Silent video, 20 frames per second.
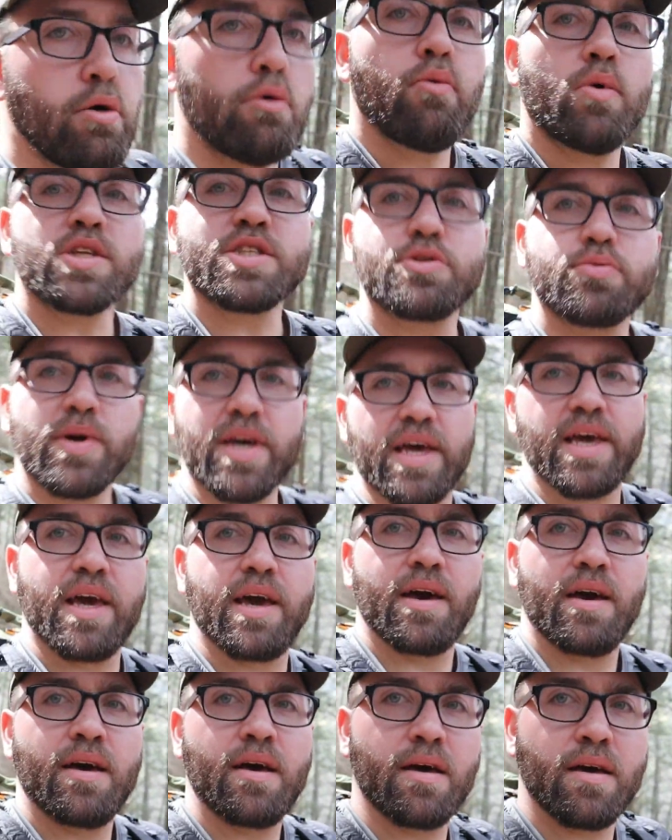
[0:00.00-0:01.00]
Once we
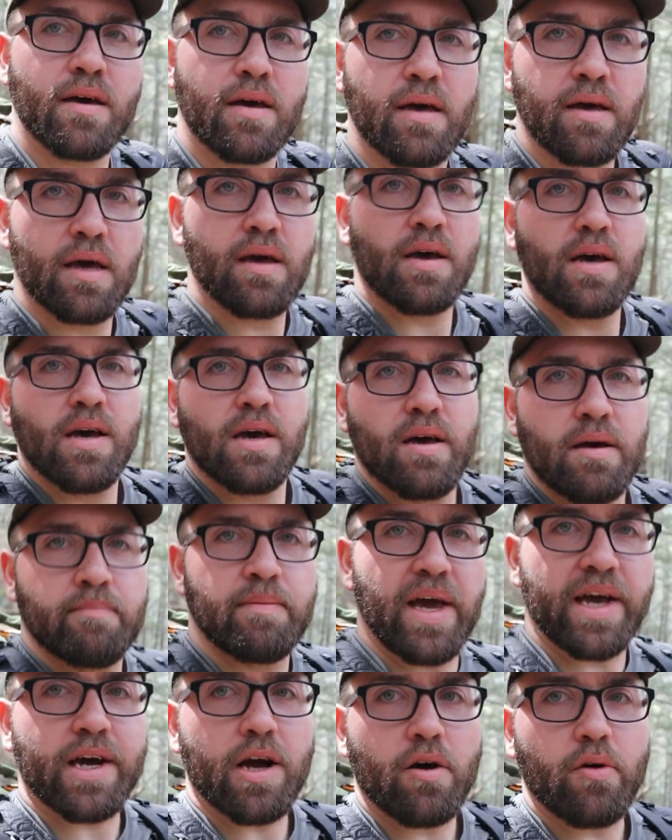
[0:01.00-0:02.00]

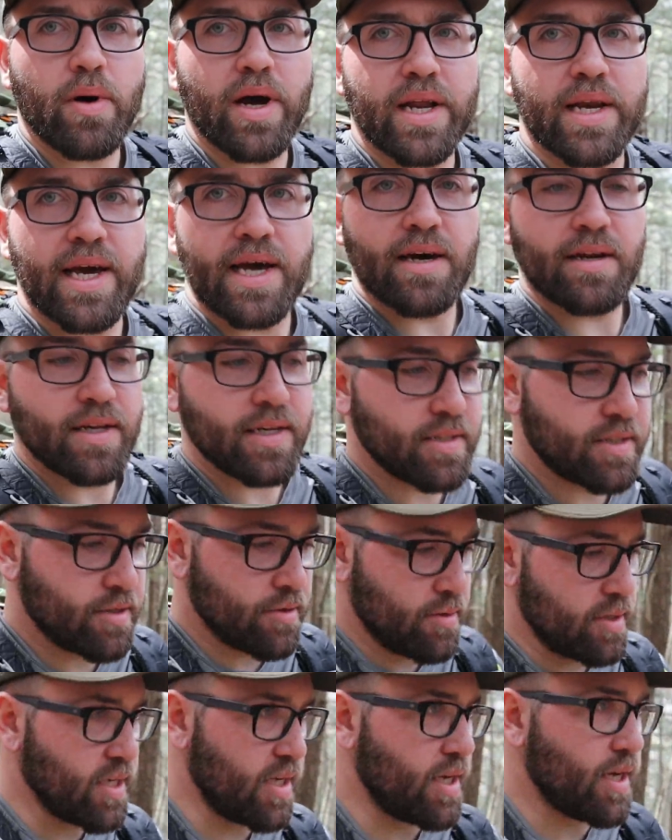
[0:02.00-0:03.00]
make our way down
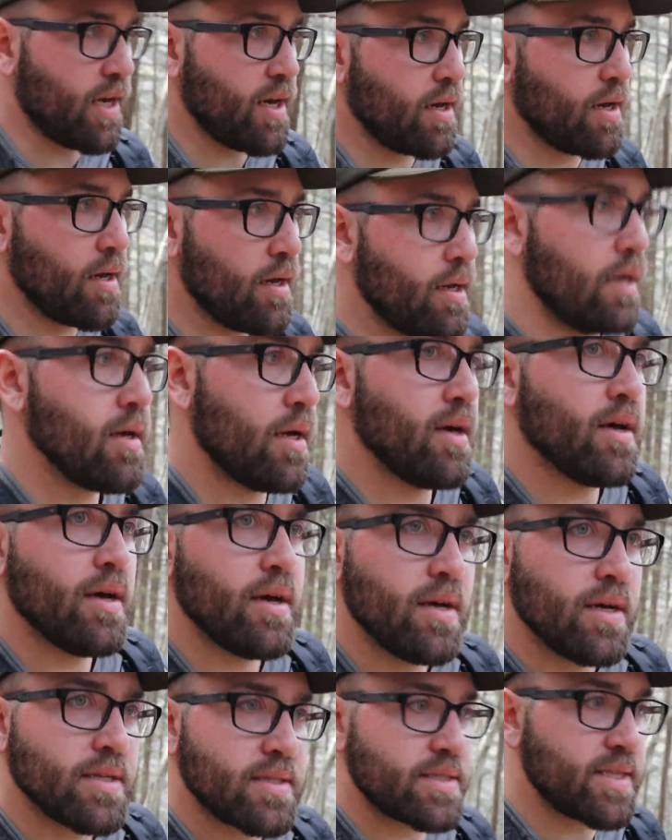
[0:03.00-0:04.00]
into the
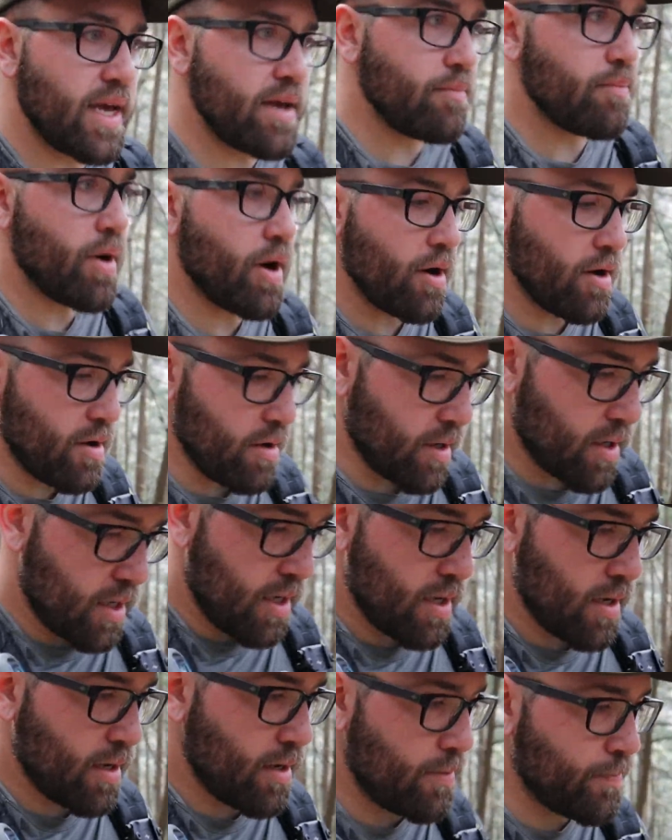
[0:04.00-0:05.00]
state park,
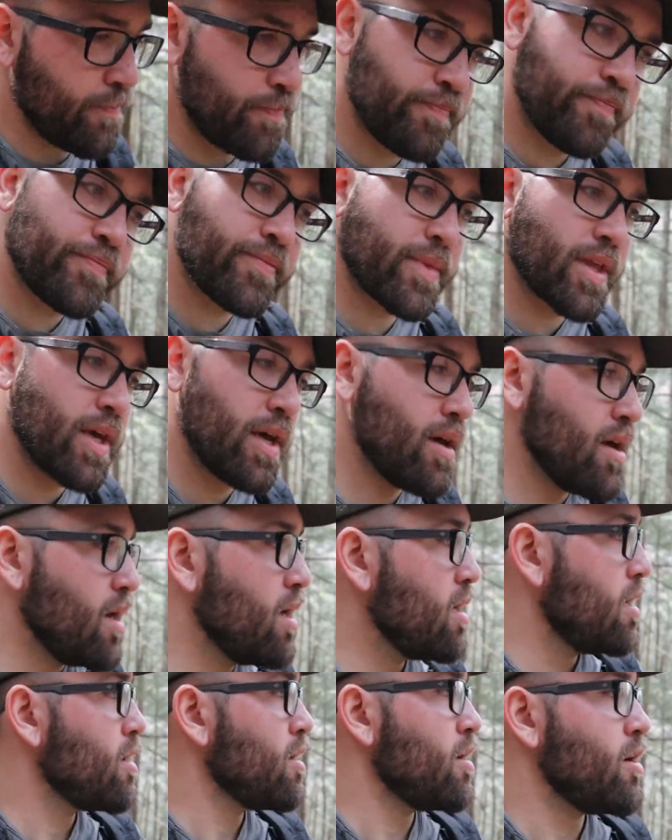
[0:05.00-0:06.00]

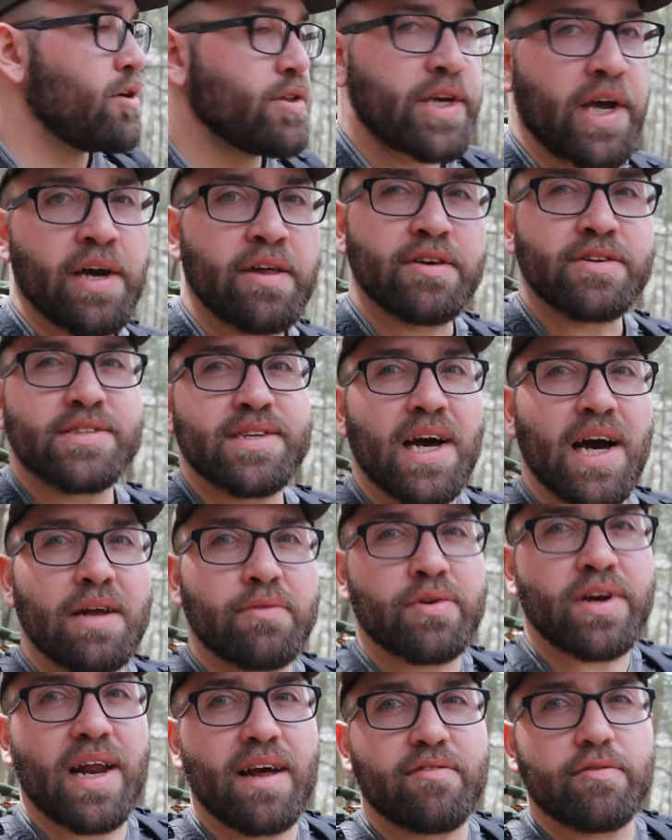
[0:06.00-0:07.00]
on the other side
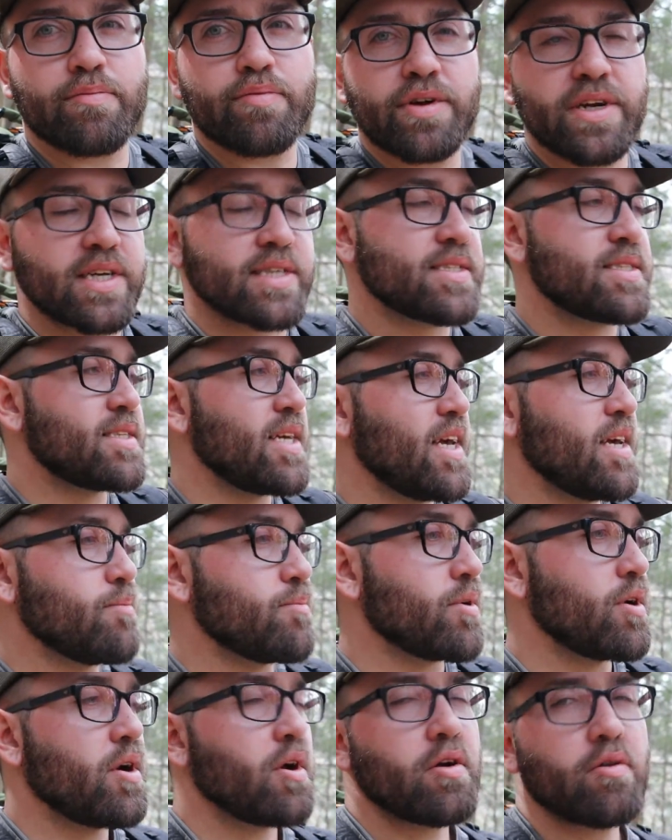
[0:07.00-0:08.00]
we're gonna have a pretty steep
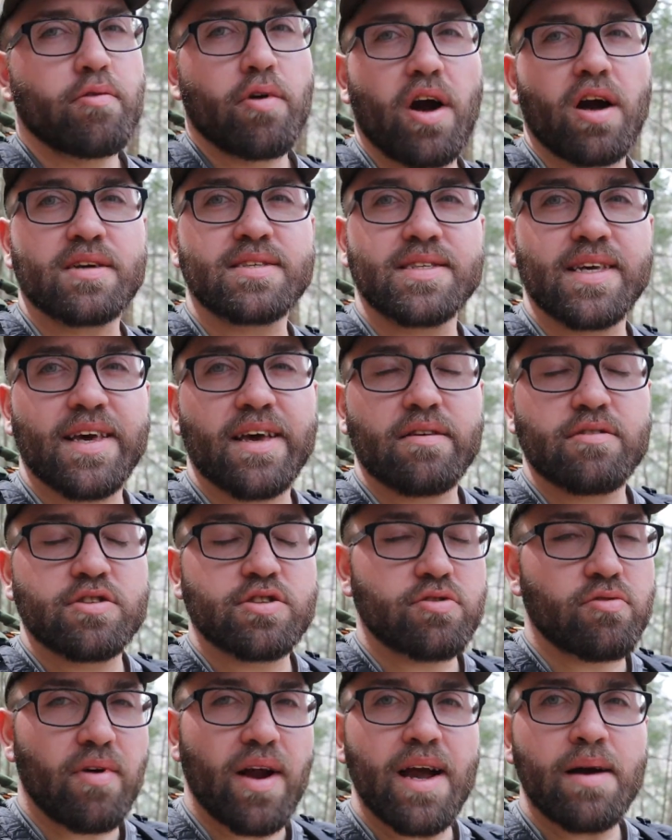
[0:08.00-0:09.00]
rock
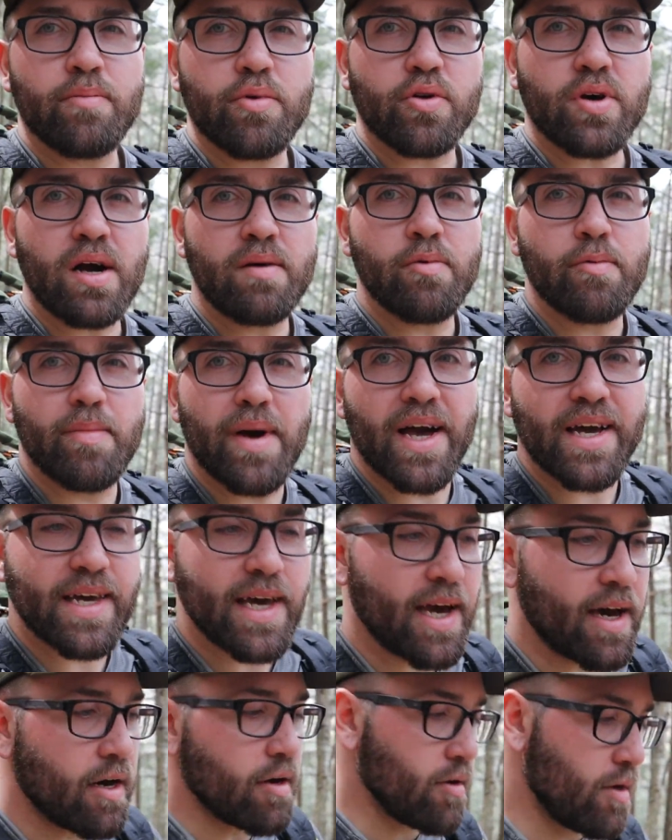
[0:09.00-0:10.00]
scramble coming back
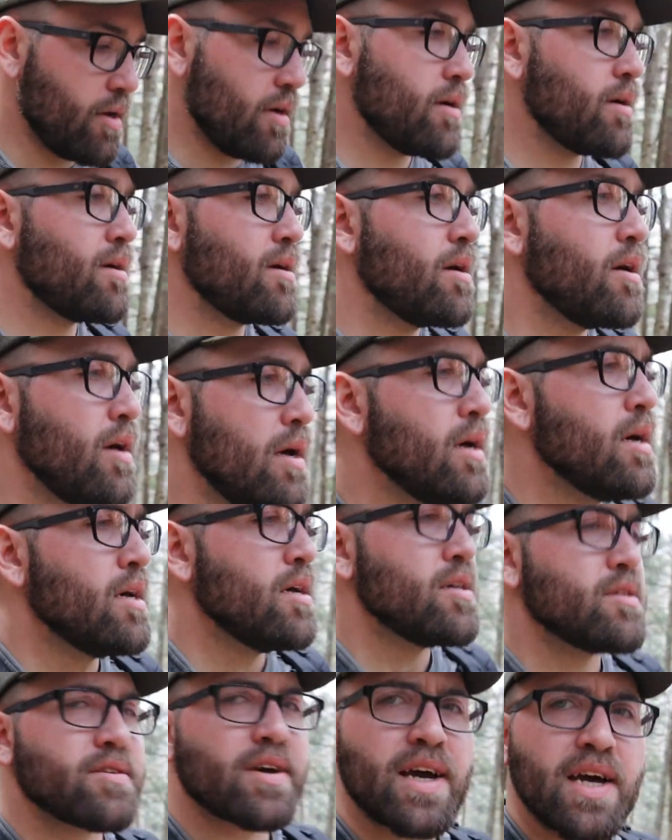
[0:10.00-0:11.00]
out.
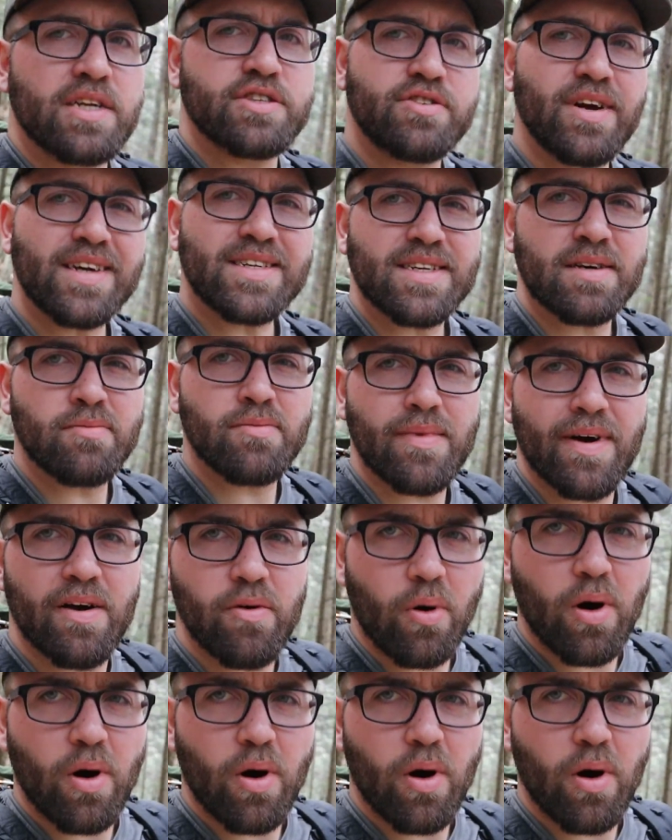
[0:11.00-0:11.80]
So I kind of drank some of my